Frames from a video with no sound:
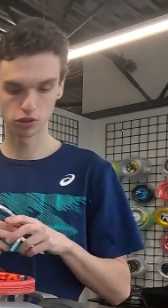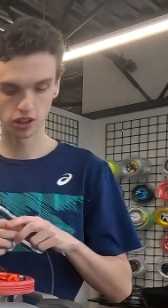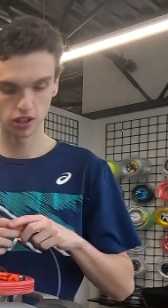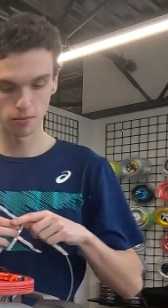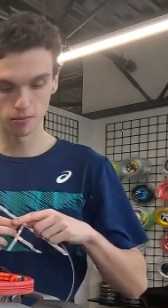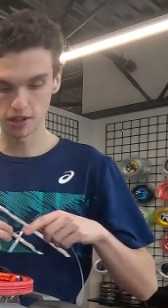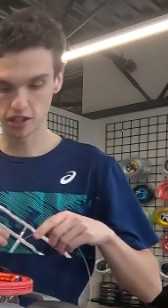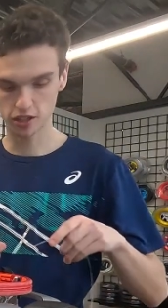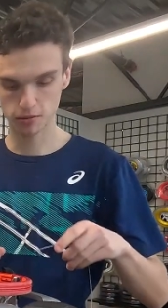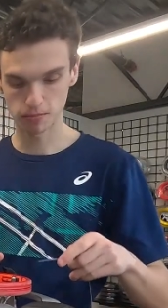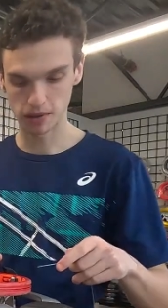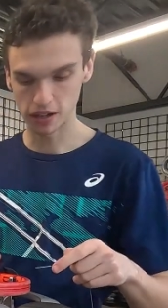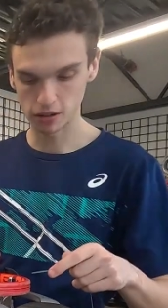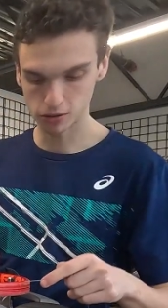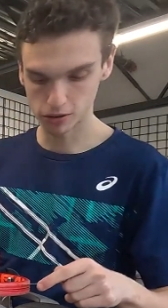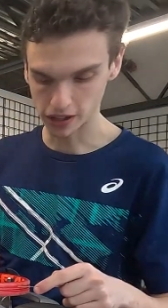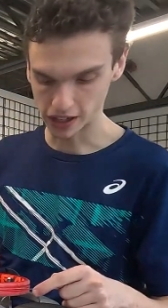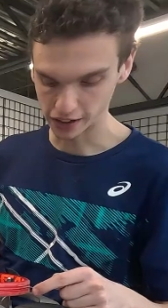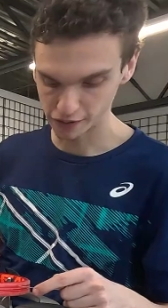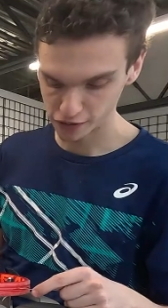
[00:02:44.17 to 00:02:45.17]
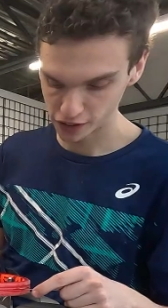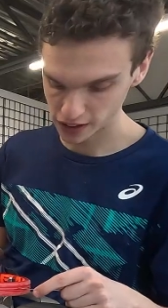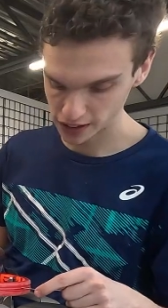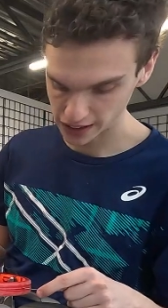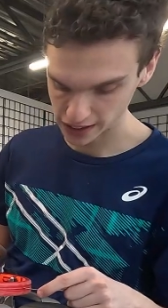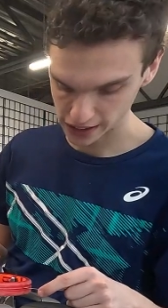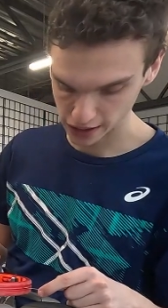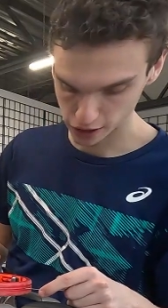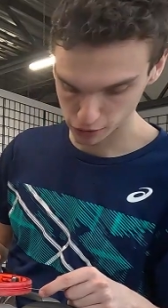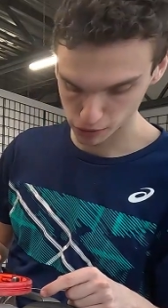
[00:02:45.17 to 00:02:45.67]
with the Match Power. I feel
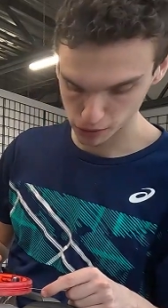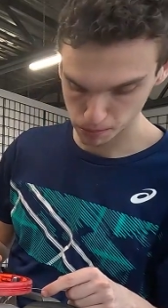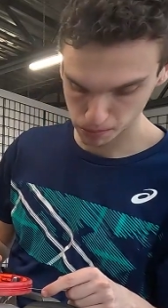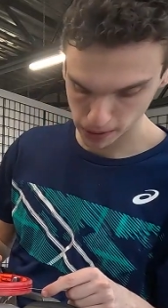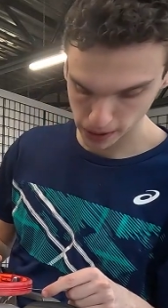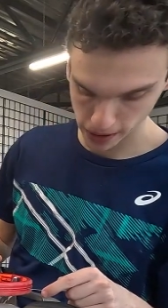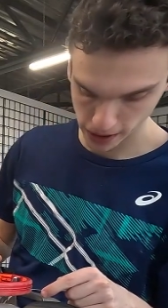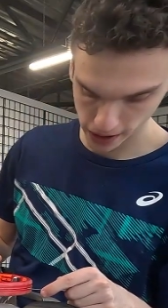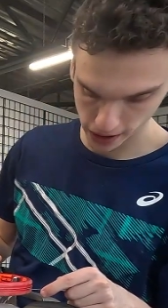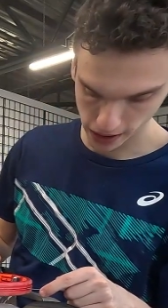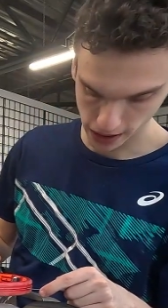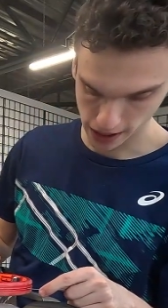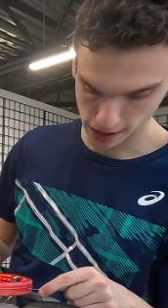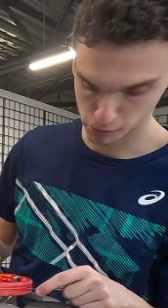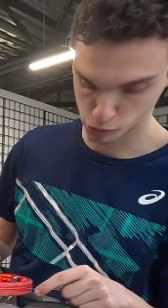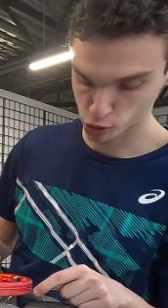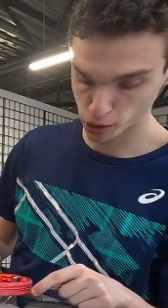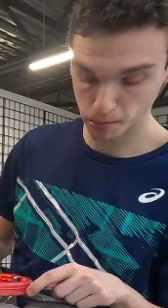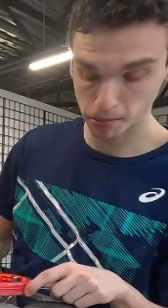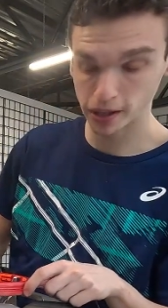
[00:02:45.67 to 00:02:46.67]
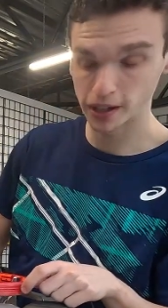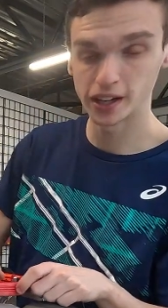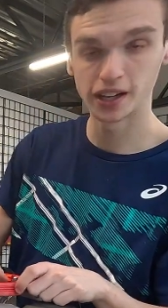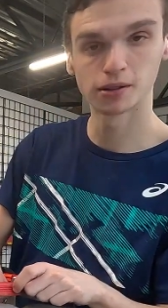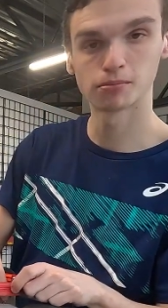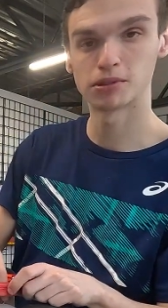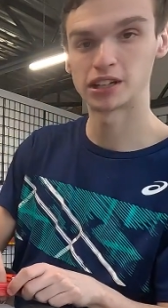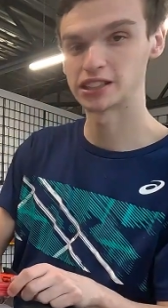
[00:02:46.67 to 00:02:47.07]
like I'm repeating